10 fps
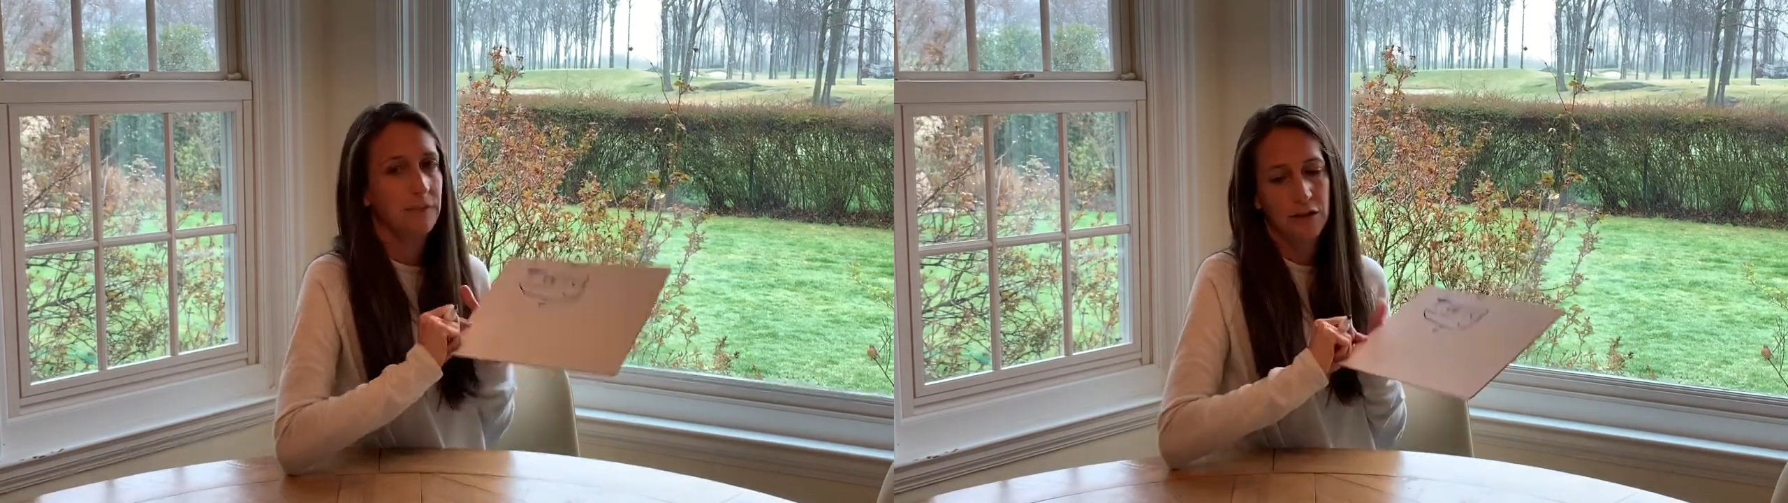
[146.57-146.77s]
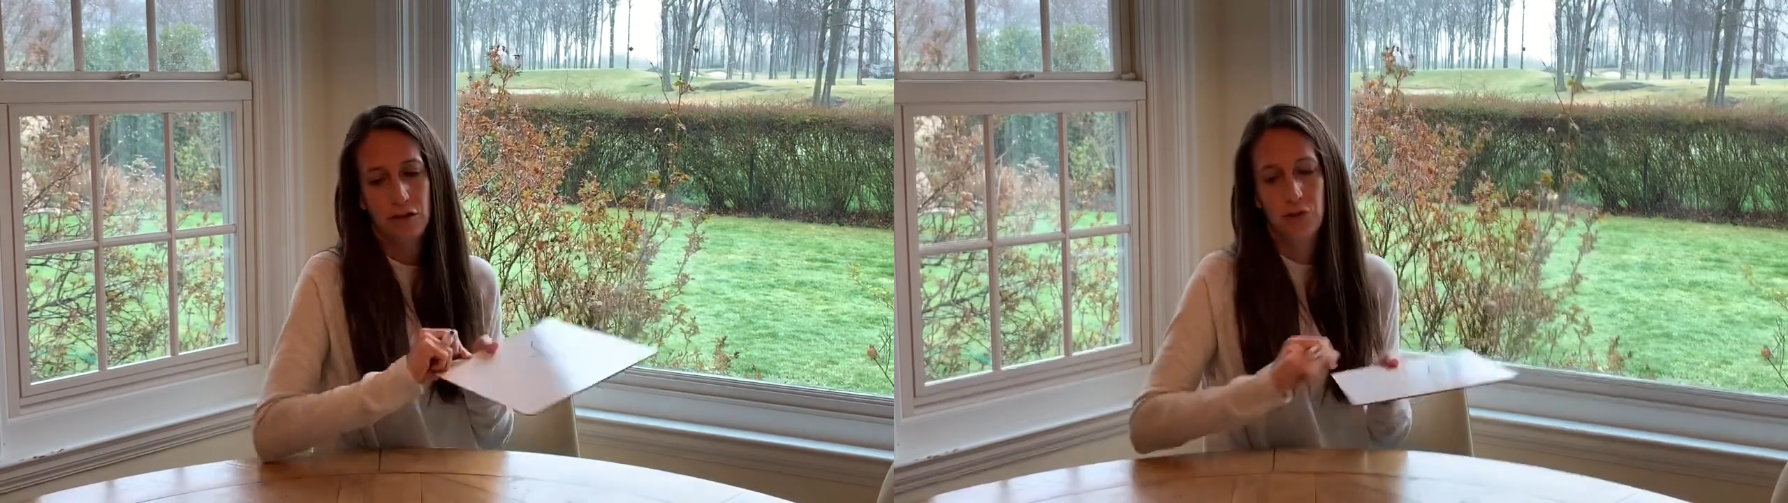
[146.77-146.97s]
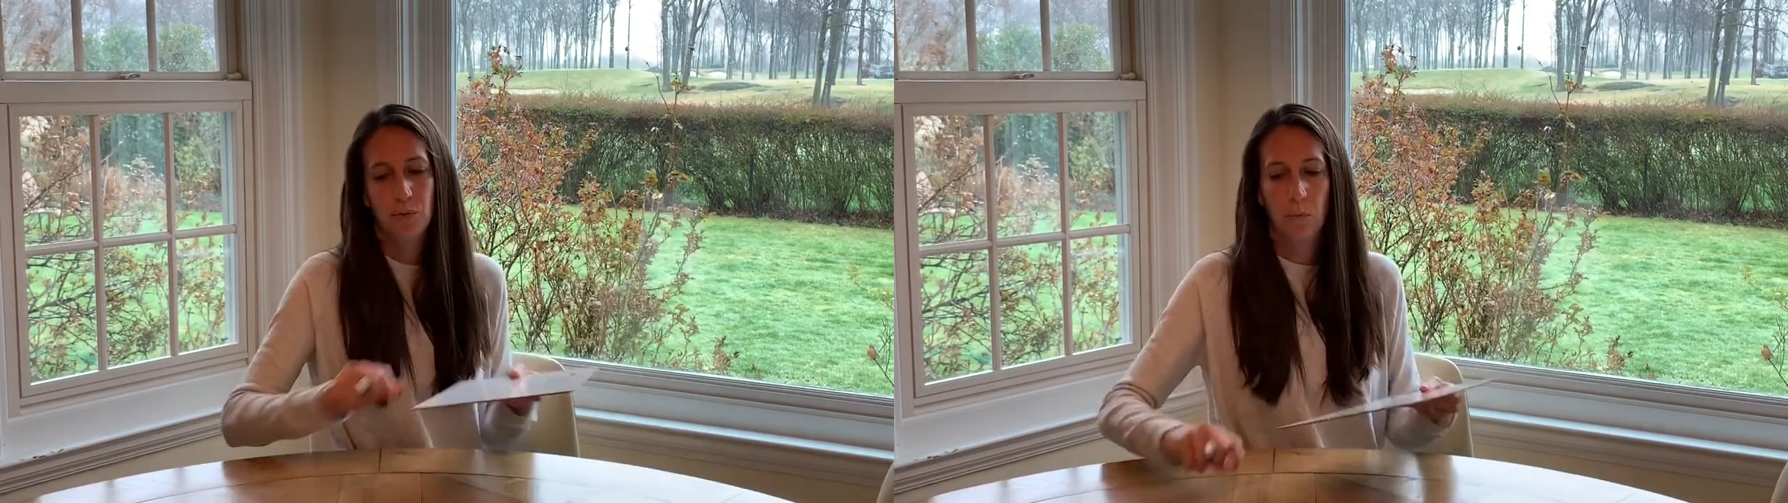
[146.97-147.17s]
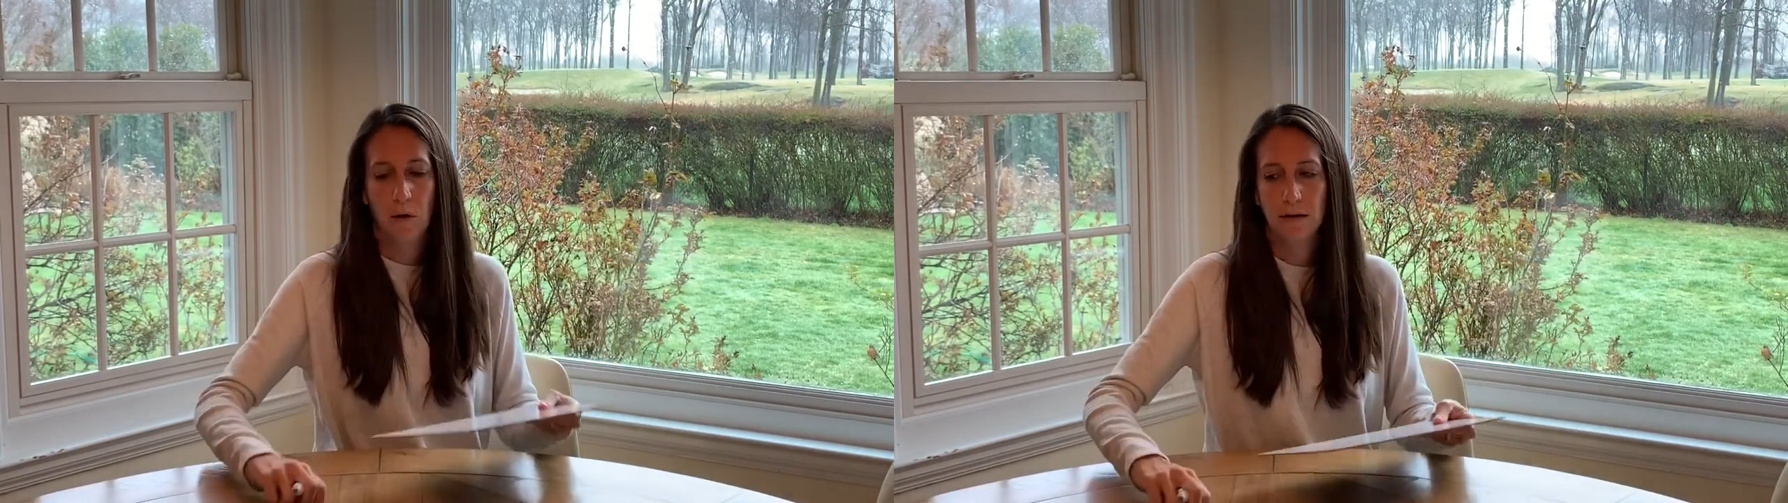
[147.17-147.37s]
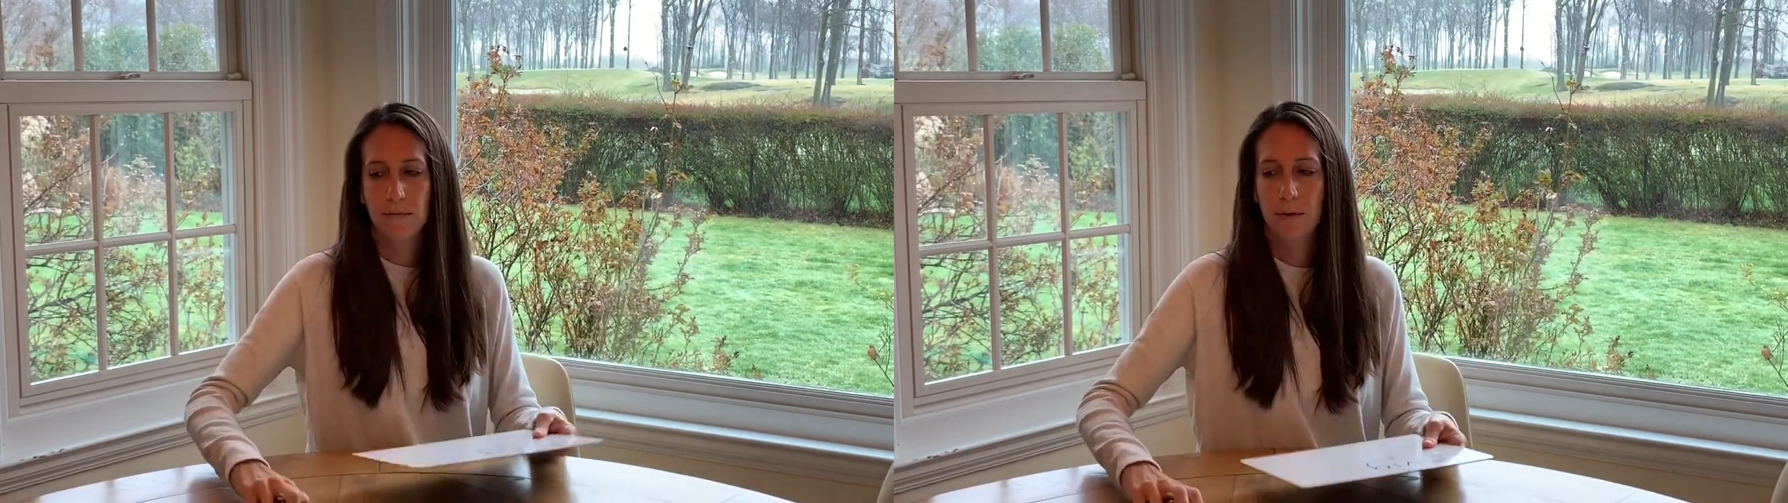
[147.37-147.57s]
let's do
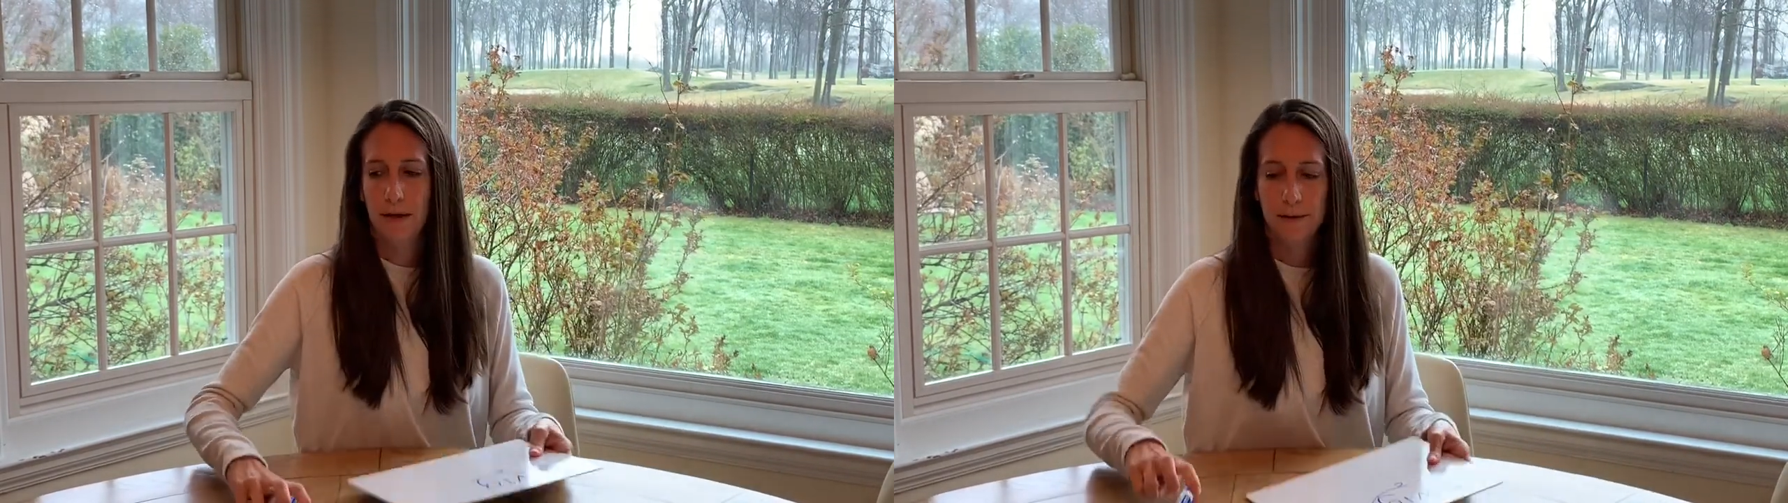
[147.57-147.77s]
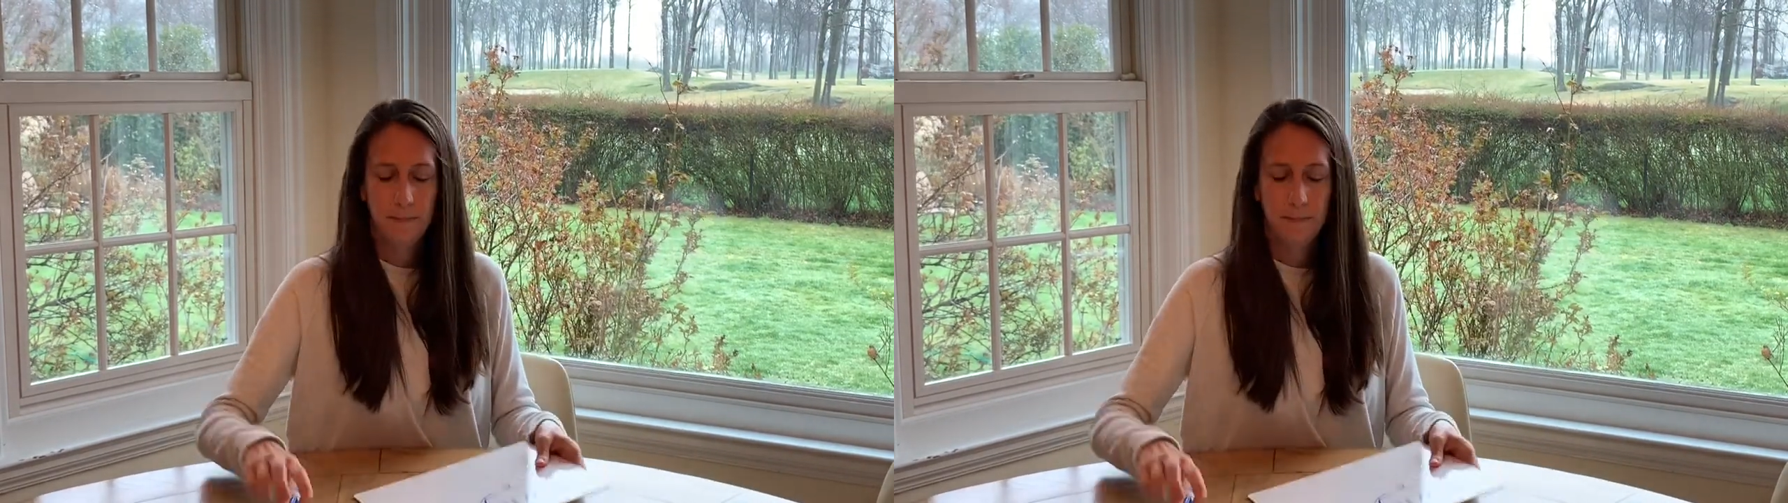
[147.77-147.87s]
one more.